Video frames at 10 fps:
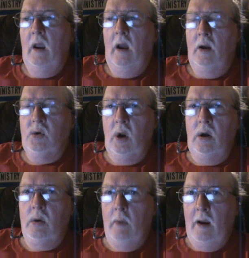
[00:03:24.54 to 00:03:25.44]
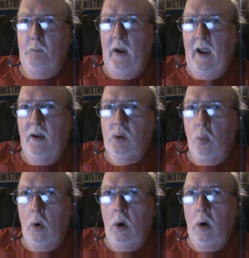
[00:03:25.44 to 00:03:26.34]
I changed my
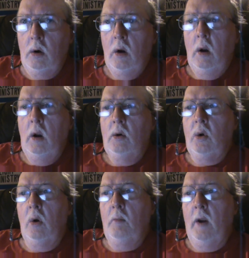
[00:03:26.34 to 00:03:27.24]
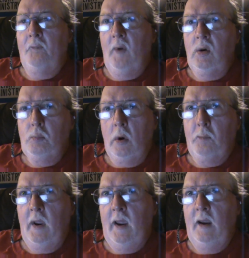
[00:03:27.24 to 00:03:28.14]
password to my Facebook
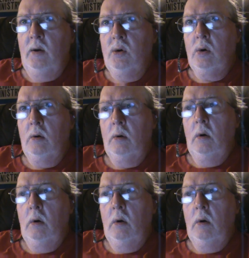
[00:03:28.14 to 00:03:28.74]
page.